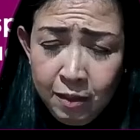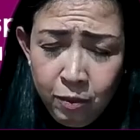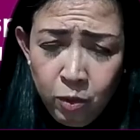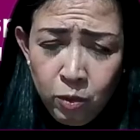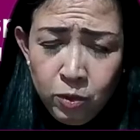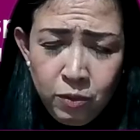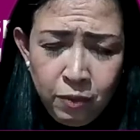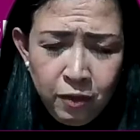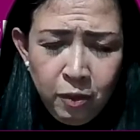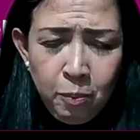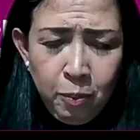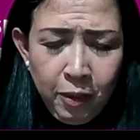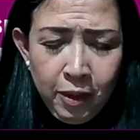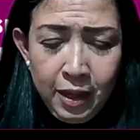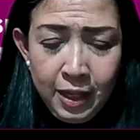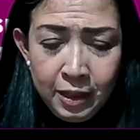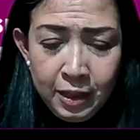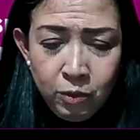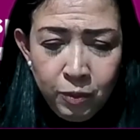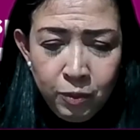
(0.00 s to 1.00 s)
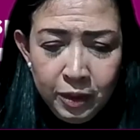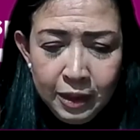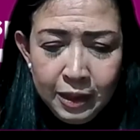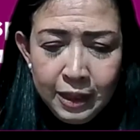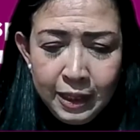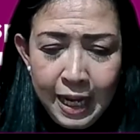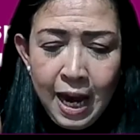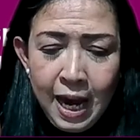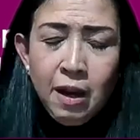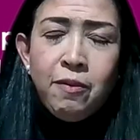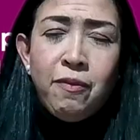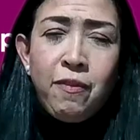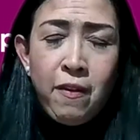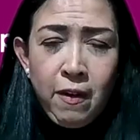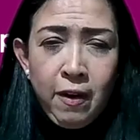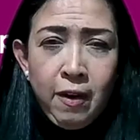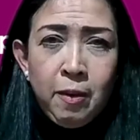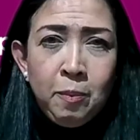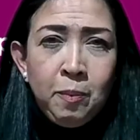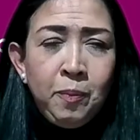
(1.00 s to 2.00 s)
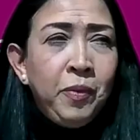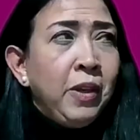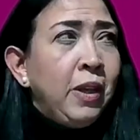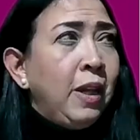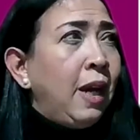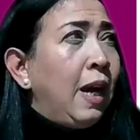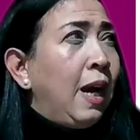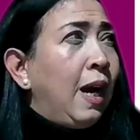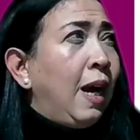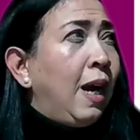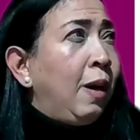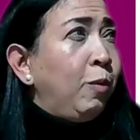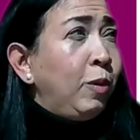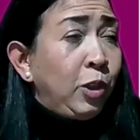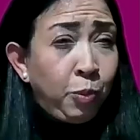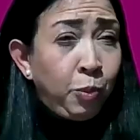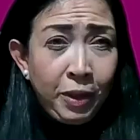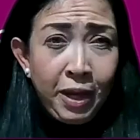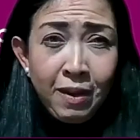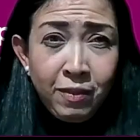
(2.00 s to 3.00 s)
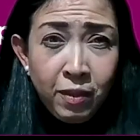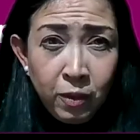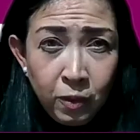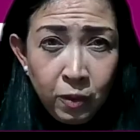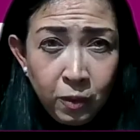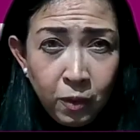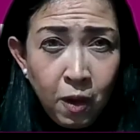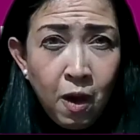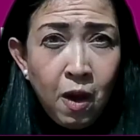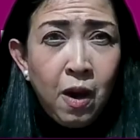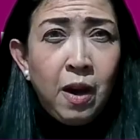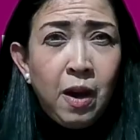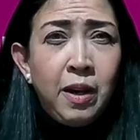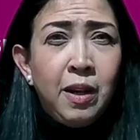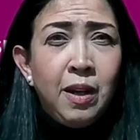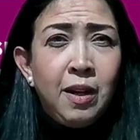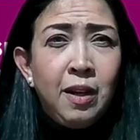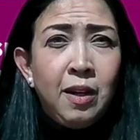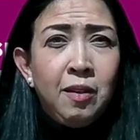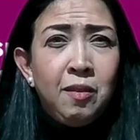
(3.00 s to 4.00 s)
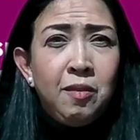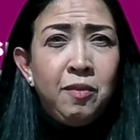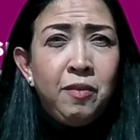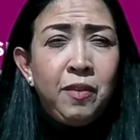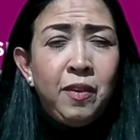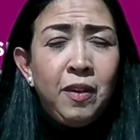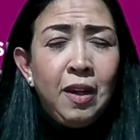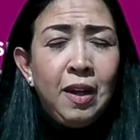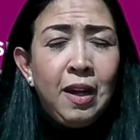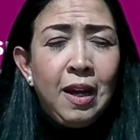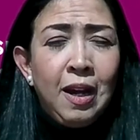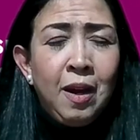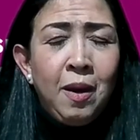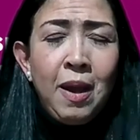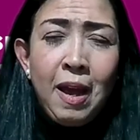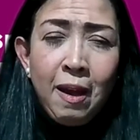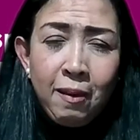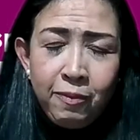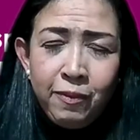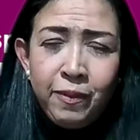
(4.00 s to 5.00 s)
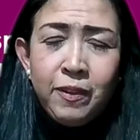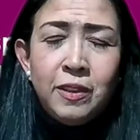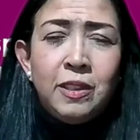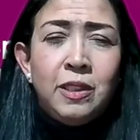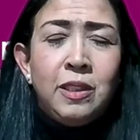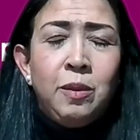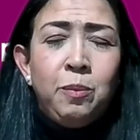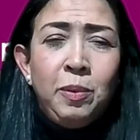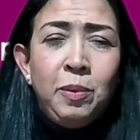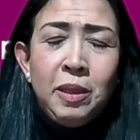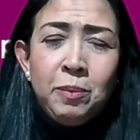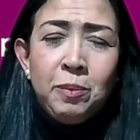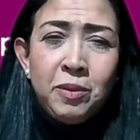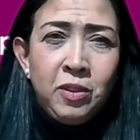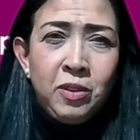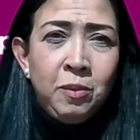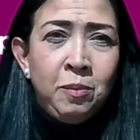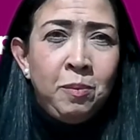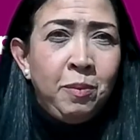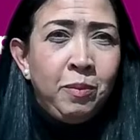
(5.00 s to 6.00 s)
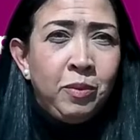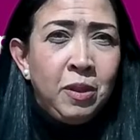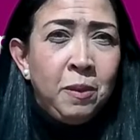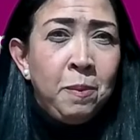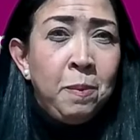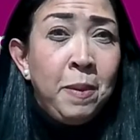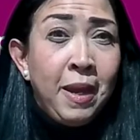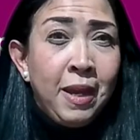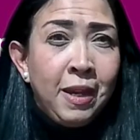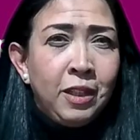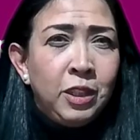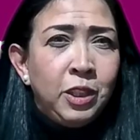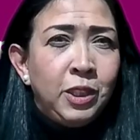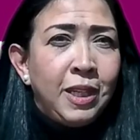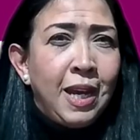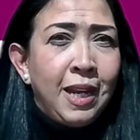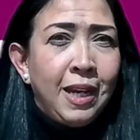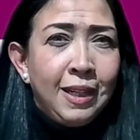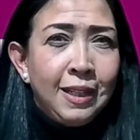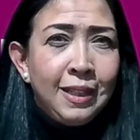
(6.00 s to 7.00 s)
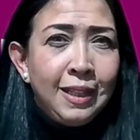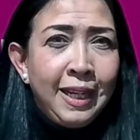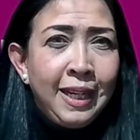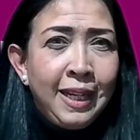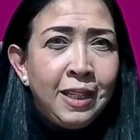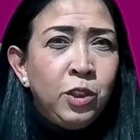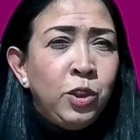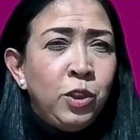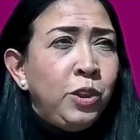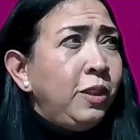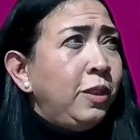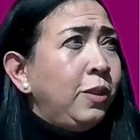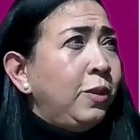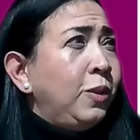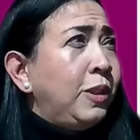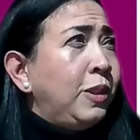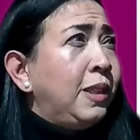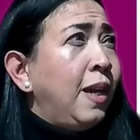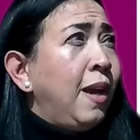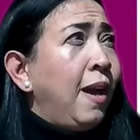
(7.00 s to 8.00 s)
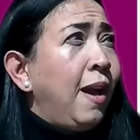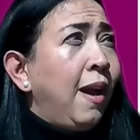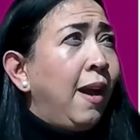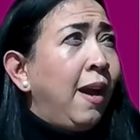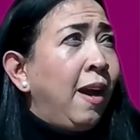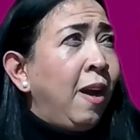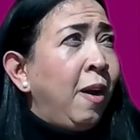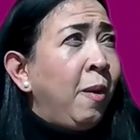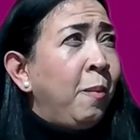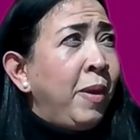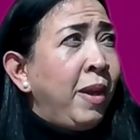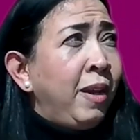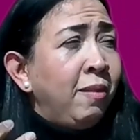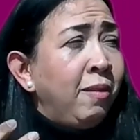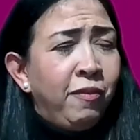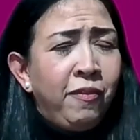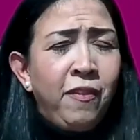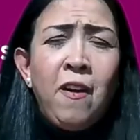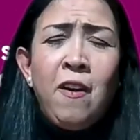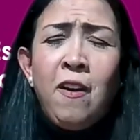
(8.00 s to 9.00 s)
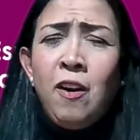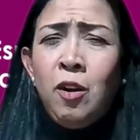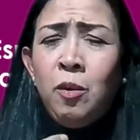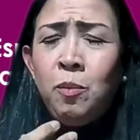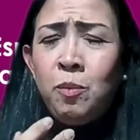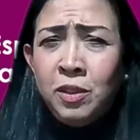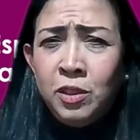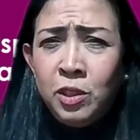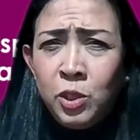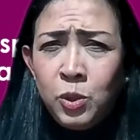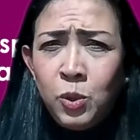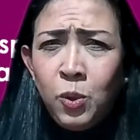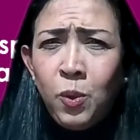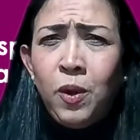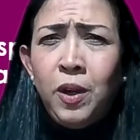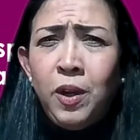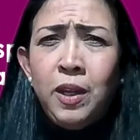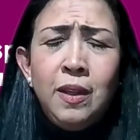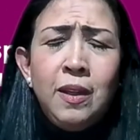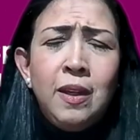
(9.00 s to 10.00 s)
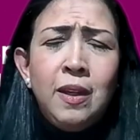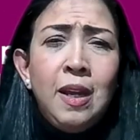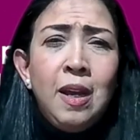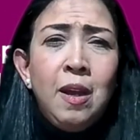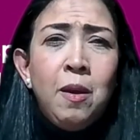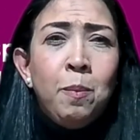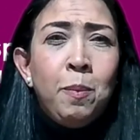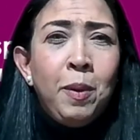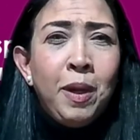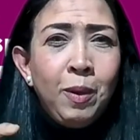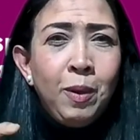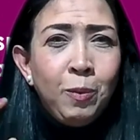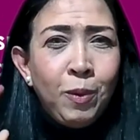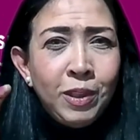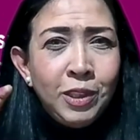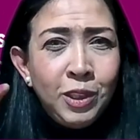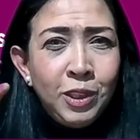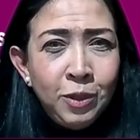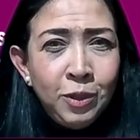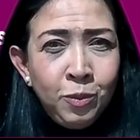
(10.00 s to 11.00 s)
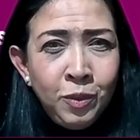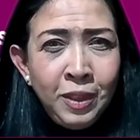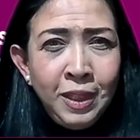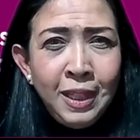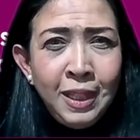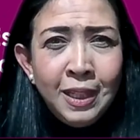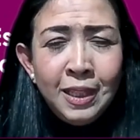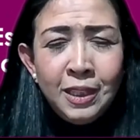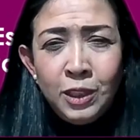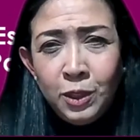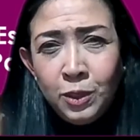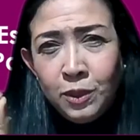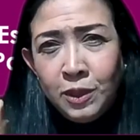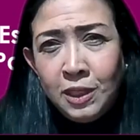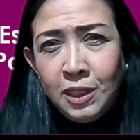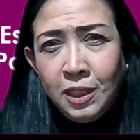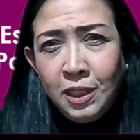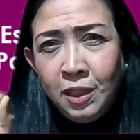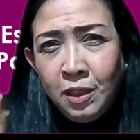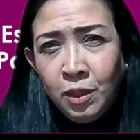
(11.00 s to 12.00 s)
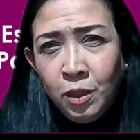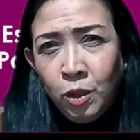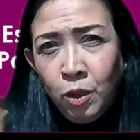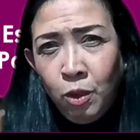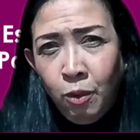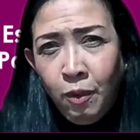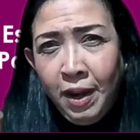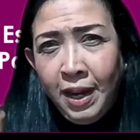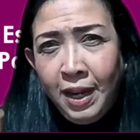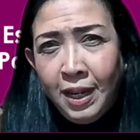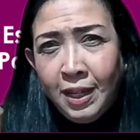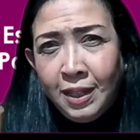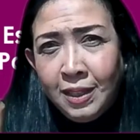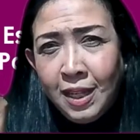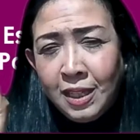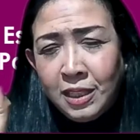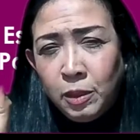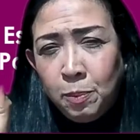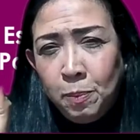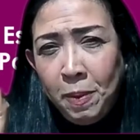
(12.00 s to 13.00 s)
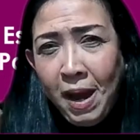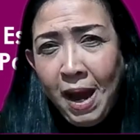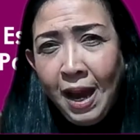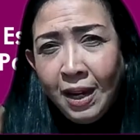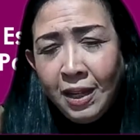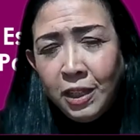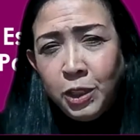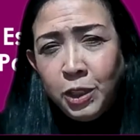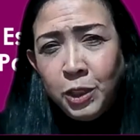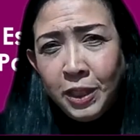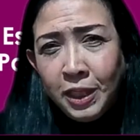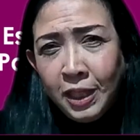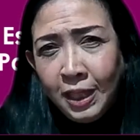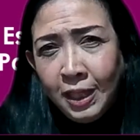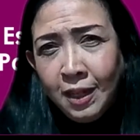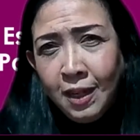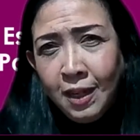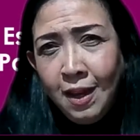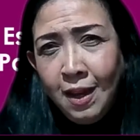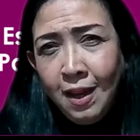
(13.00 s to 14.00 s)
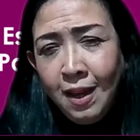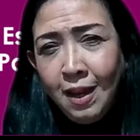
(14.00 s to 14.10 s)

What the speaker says: of those footprint is really at farm, which we have a lot of efforts to be able to manage that at land use, and farm and soil. But what's unique is you'll see in the gray, that's packaging.